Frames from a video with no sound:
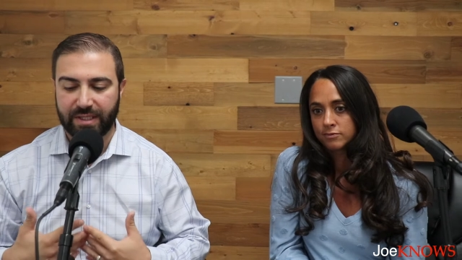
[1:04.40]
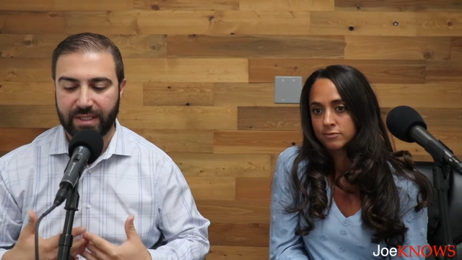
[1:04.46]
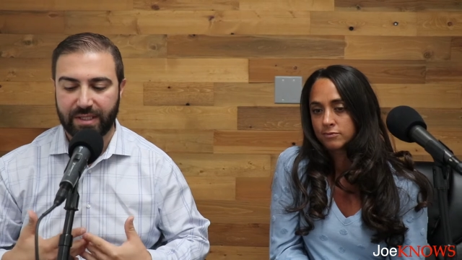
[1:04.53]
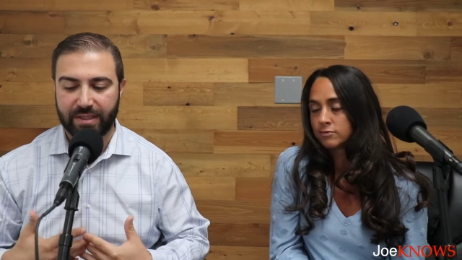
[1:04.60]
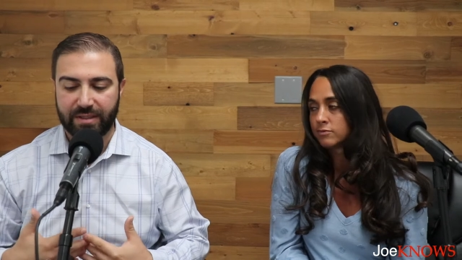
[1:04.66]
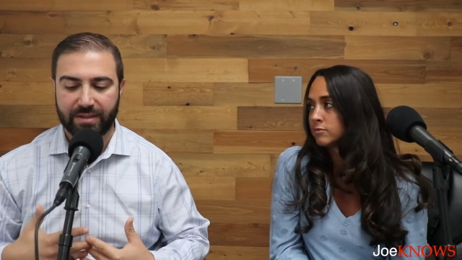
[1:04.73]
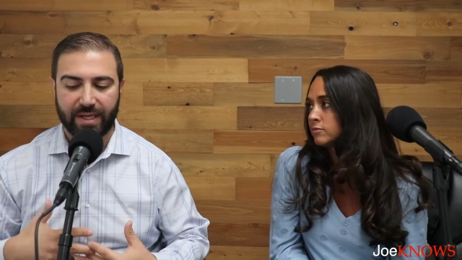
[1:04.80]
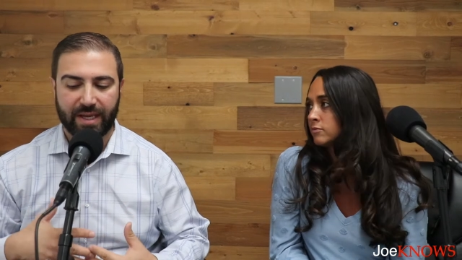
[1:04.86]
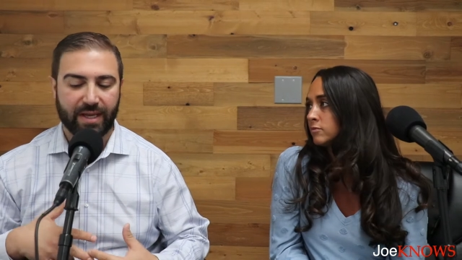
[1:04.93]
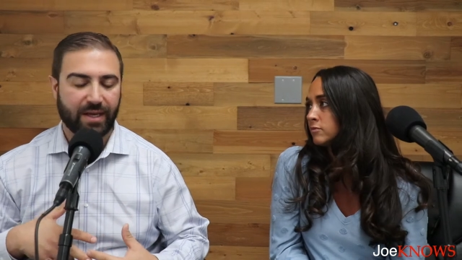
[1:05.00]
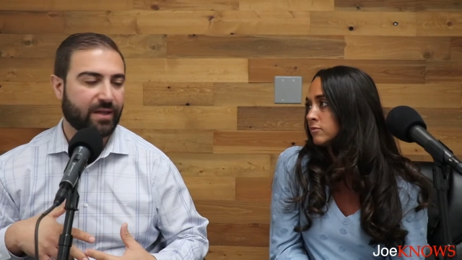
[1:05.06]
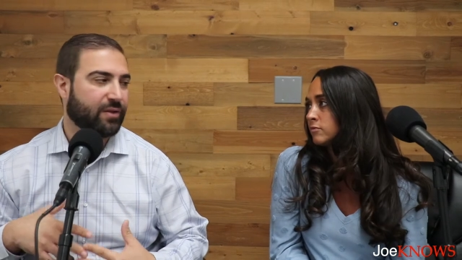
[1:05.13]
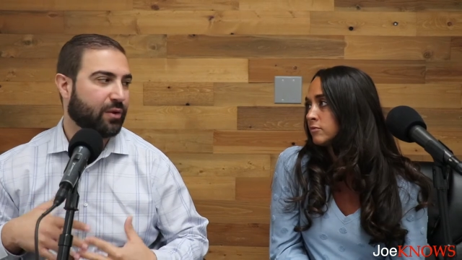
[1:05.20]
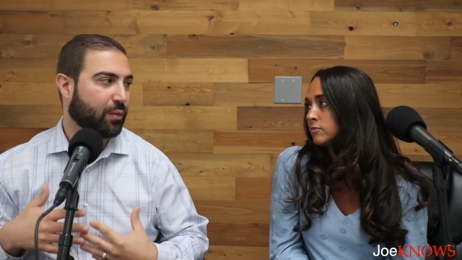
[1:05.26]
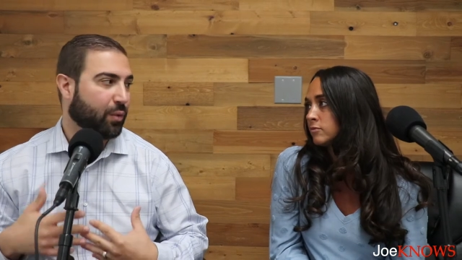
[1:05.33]
Speaker 1: is and
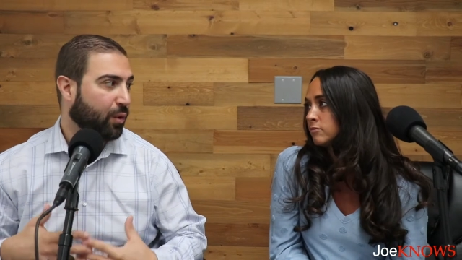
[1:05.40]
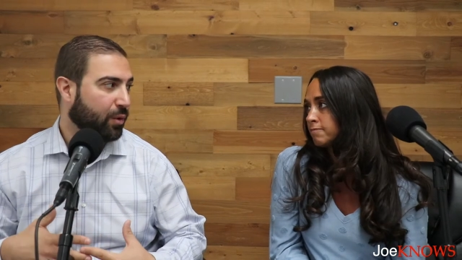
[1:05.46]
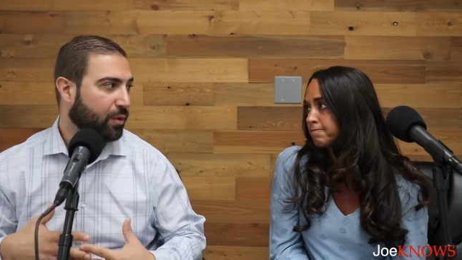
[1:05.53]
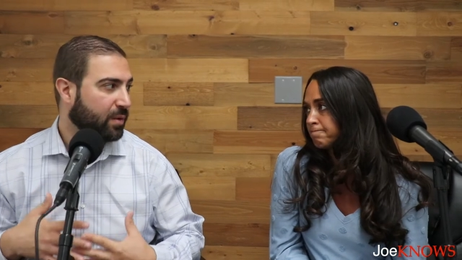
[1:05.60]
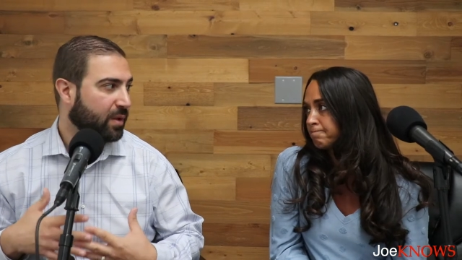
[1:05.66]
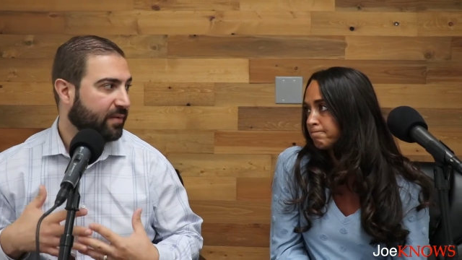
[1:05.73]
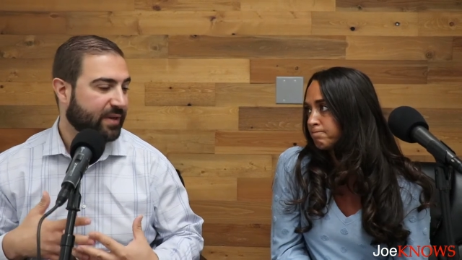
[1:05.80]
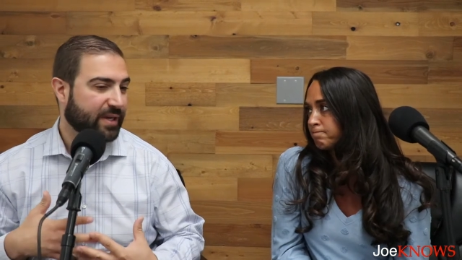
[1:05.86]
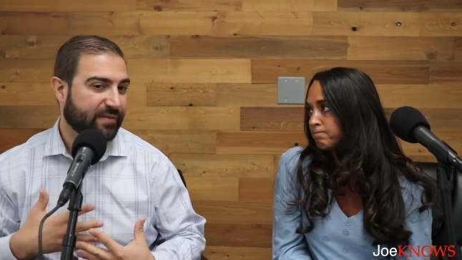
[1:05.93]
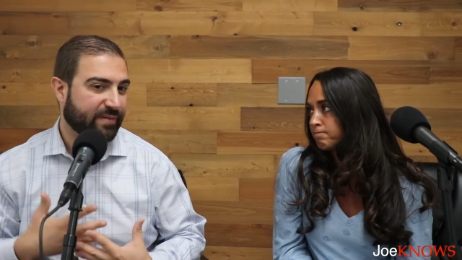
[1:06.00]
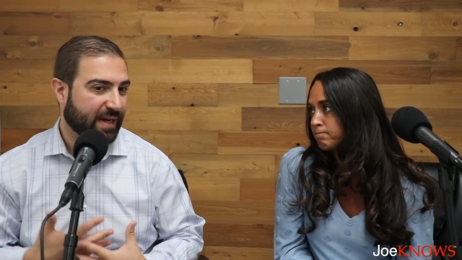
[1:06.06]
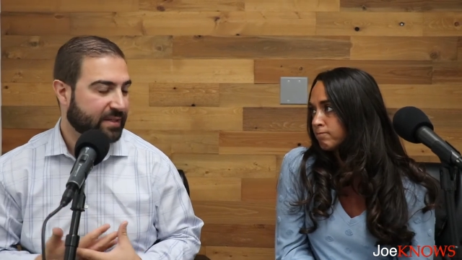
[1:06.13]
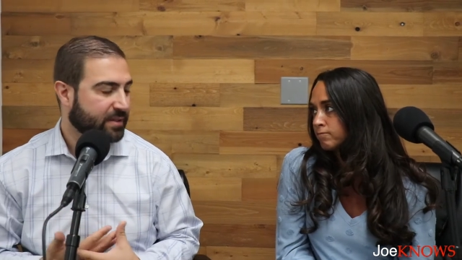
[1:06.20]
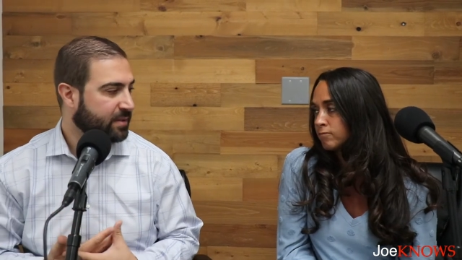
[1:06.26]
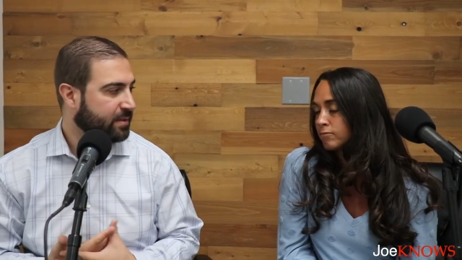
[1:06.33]
the role of an
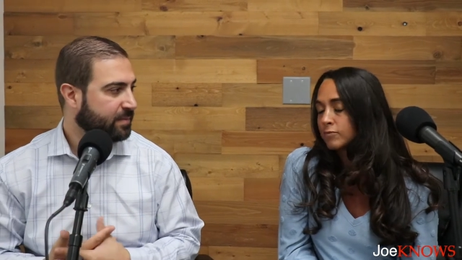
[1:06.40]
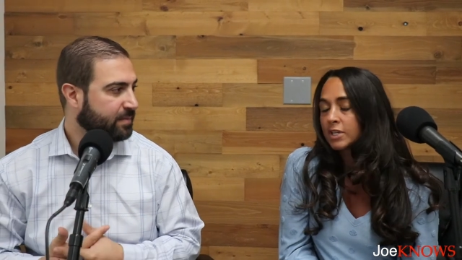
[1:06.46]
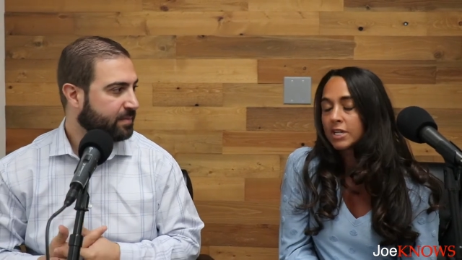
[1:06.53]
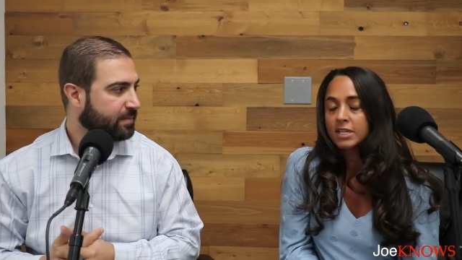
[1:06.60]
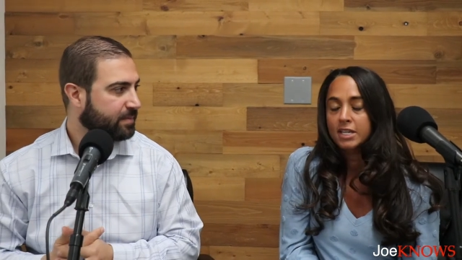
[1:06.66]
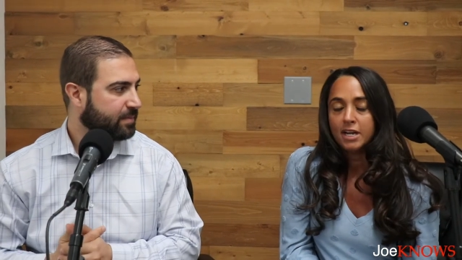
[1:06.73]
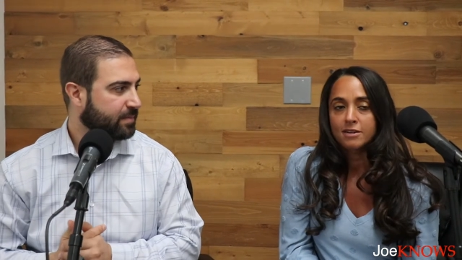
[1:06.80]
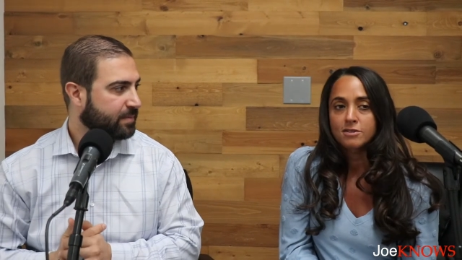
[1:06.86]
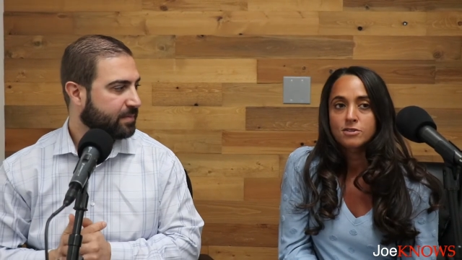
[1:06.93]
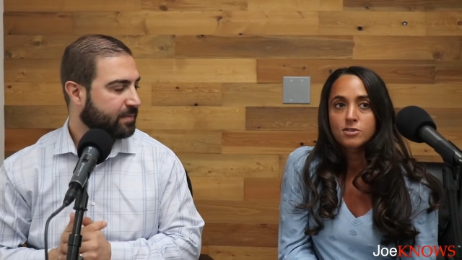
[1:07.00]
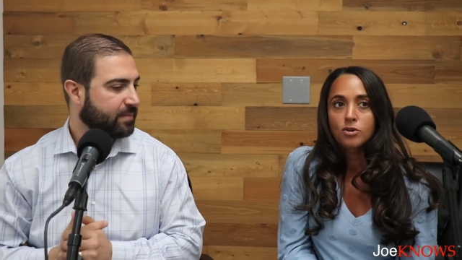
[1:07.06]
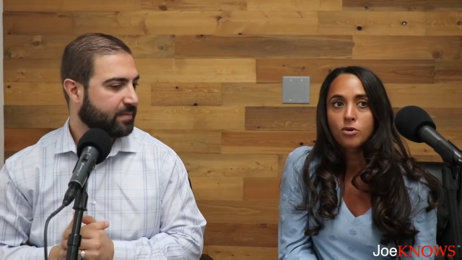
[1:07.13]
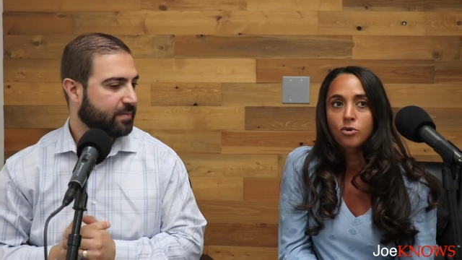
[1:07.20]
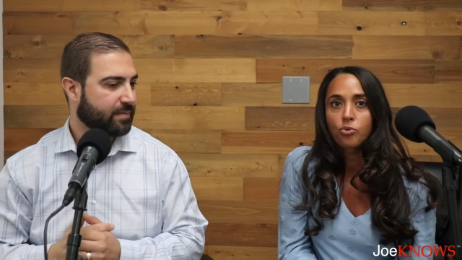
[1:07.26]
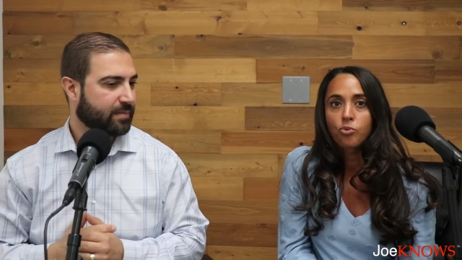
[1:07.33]
advisor?
Speaker 2: Yeah,
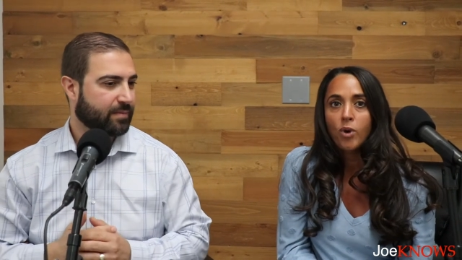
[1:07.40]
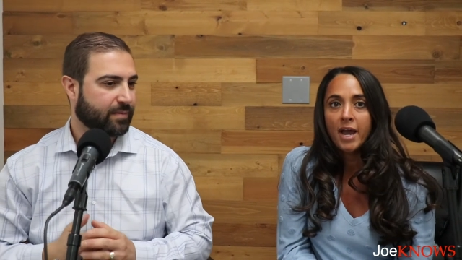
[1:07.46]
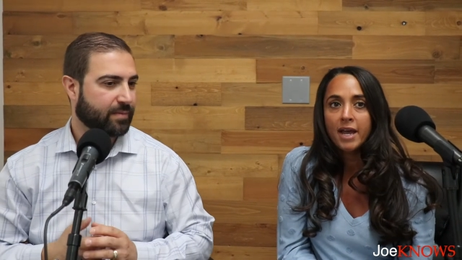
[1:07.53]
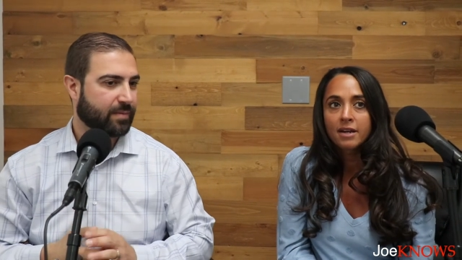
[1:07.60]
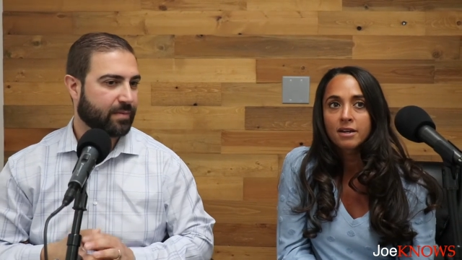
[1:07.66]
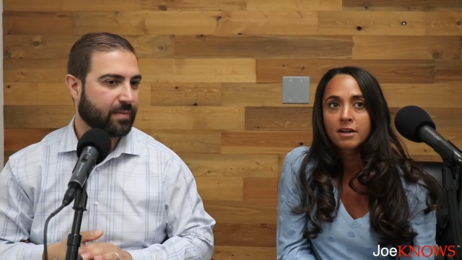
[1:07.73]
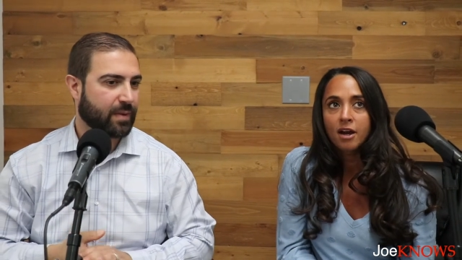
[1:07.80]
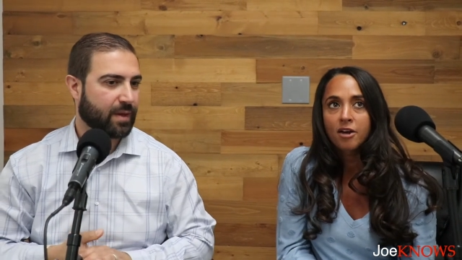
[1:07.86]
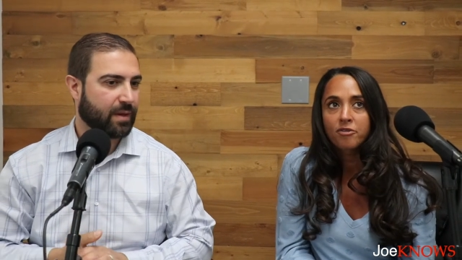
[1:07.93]
so when a